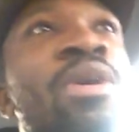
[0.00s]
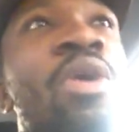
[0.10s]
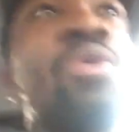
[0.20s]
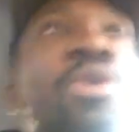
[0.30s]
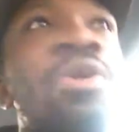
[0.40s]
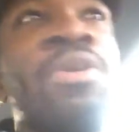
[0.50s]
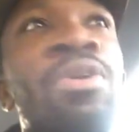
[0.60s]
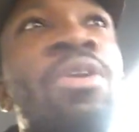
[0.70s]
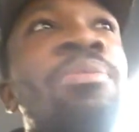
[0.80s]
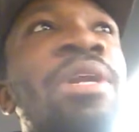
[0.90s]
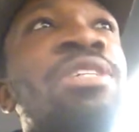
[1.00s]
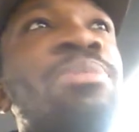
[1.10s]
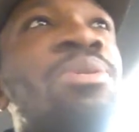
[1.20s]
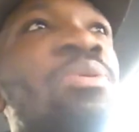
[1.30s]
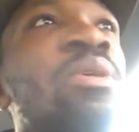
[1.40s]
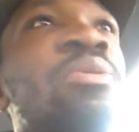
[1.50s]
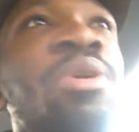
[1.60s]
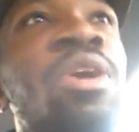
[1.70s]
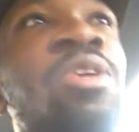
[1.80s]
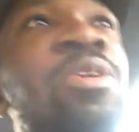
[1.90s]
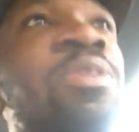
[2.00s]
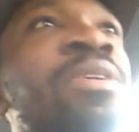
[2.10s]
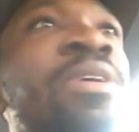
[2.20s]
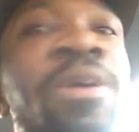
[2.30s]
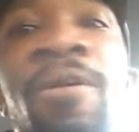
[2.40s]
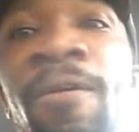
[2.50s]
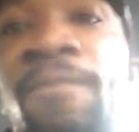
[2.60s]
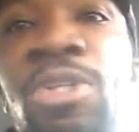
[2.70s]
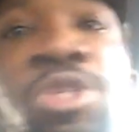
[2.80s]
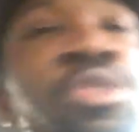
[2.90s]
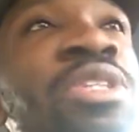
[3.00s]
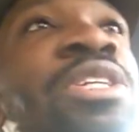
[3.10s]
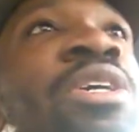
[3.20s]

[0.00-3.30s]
owner or management, whoever you want to call him, were choosing these